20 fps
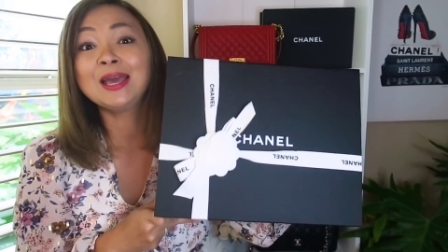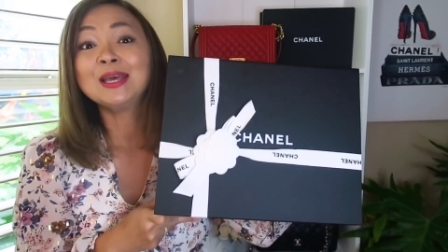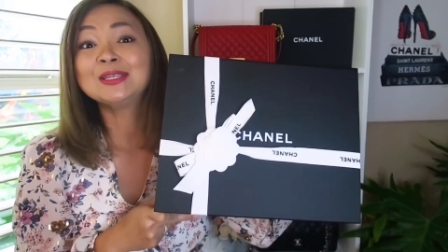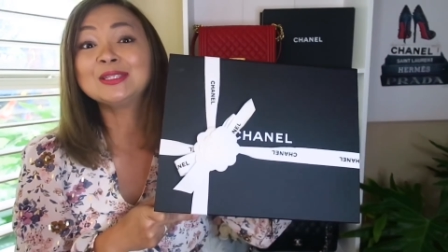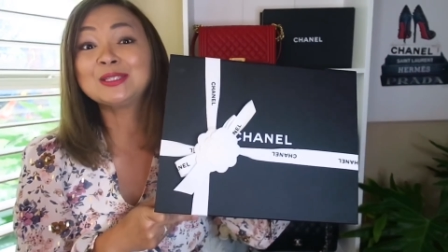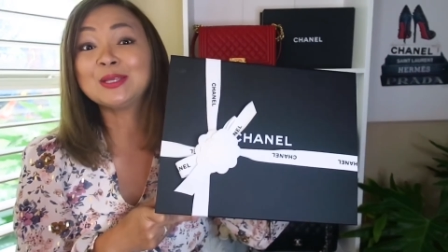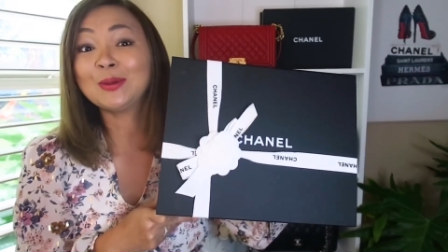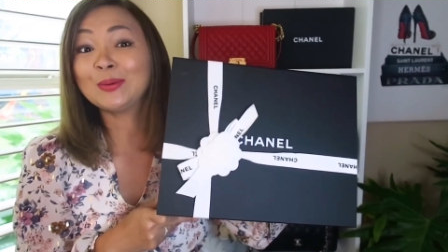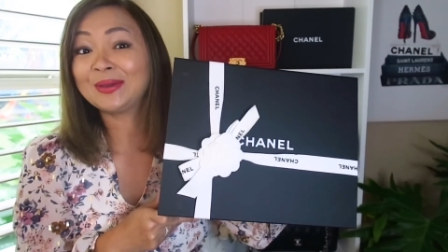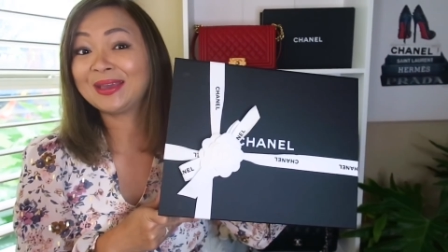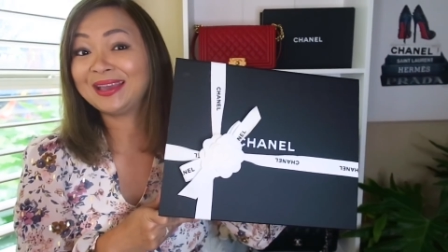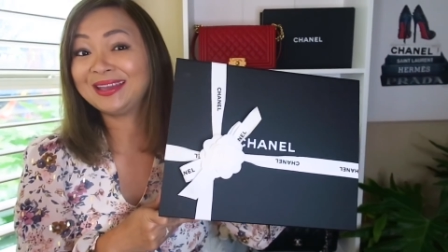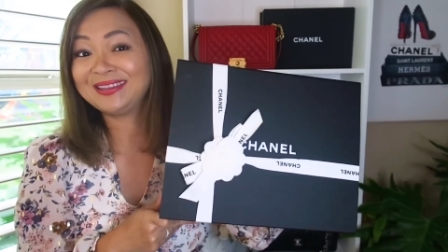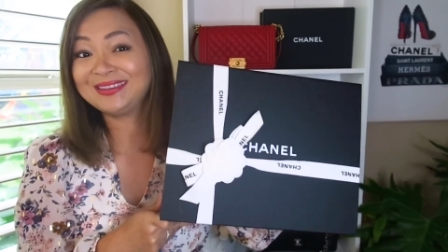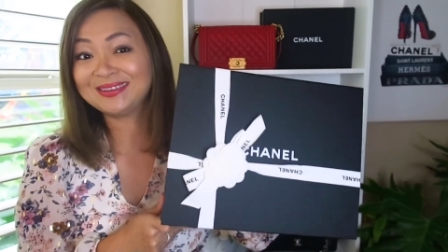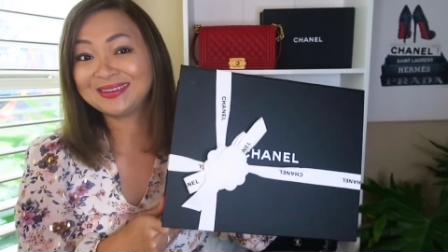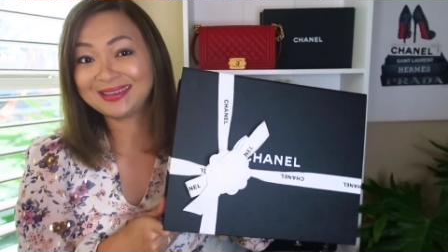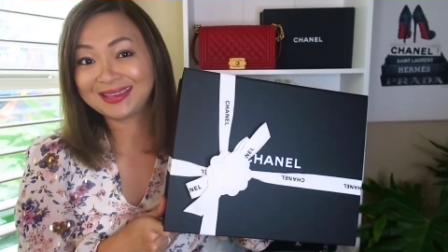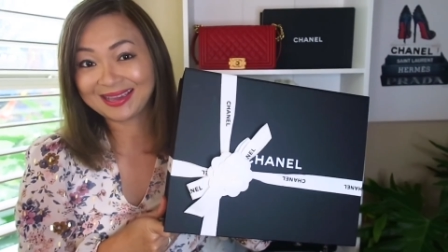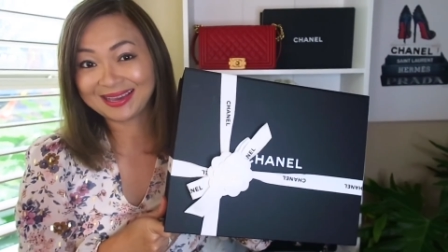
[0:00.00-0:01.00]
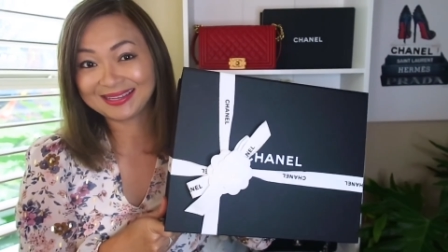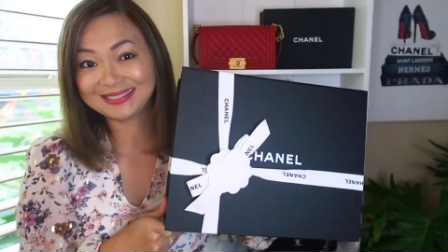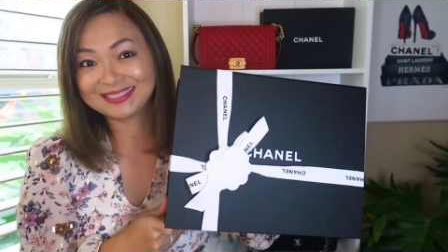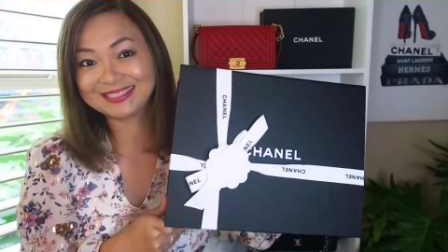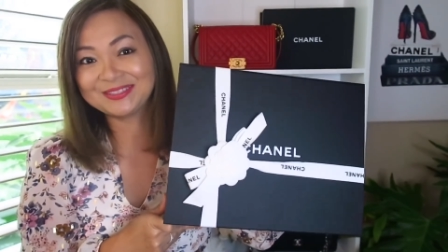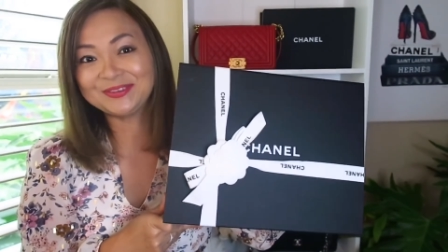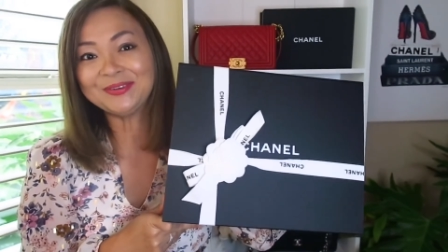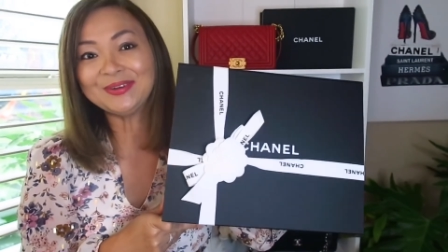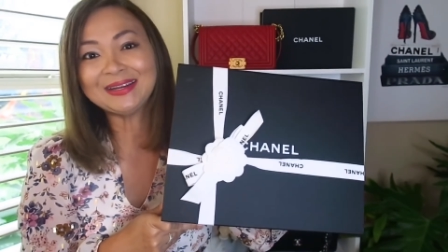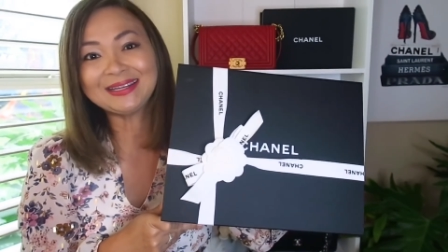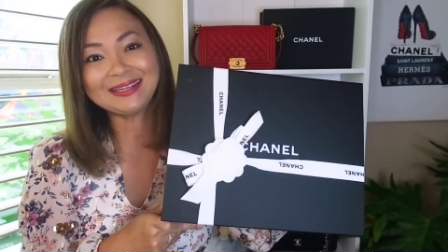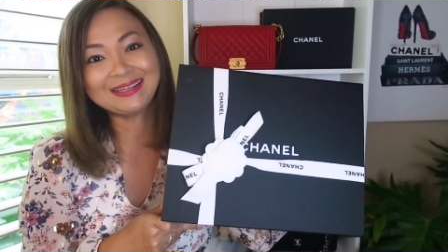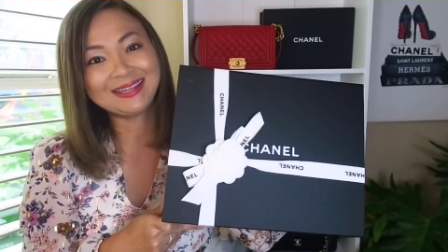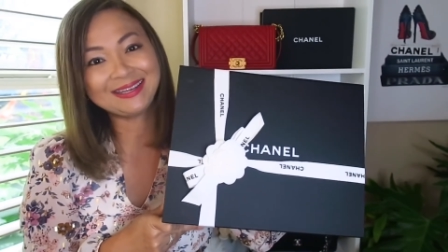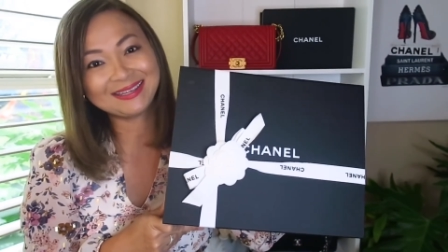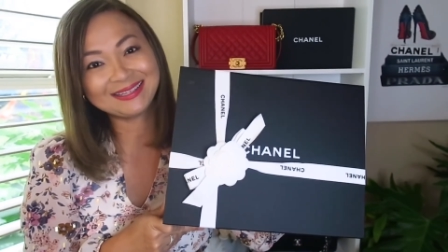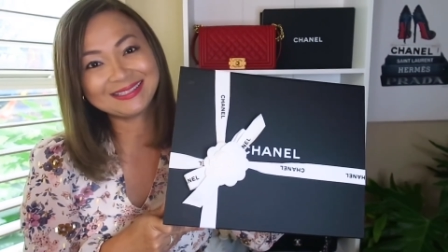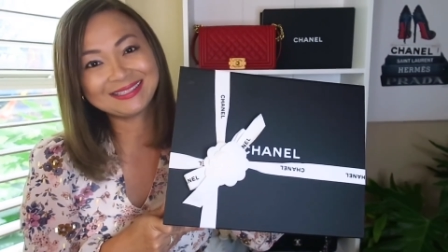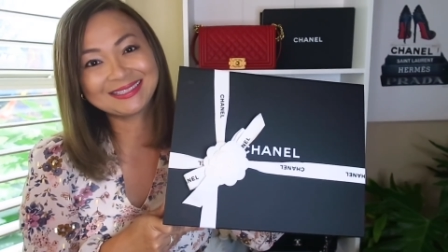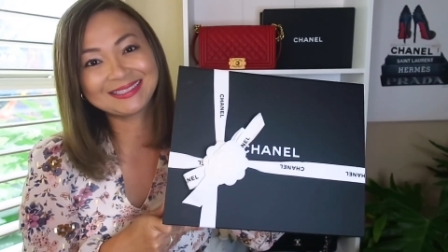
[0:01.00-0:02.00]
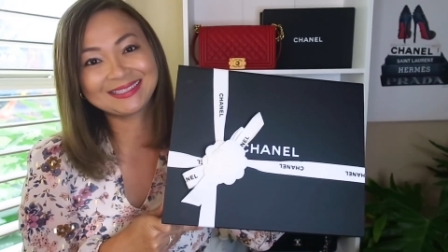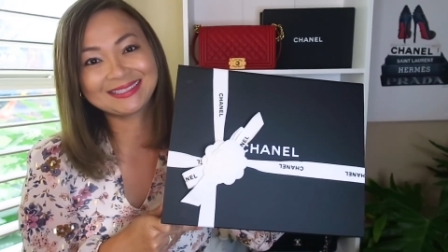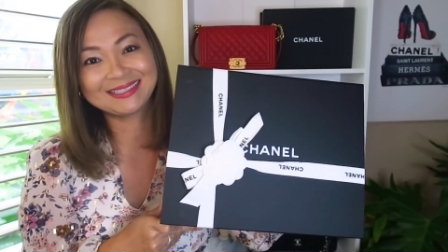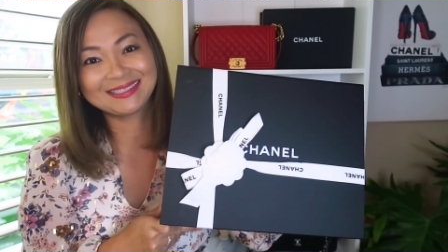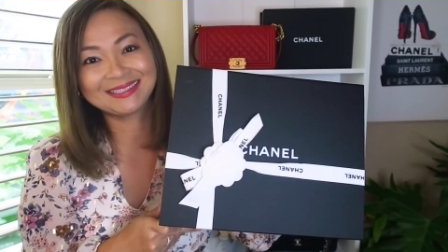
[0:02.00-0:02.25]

So can you guess what it is?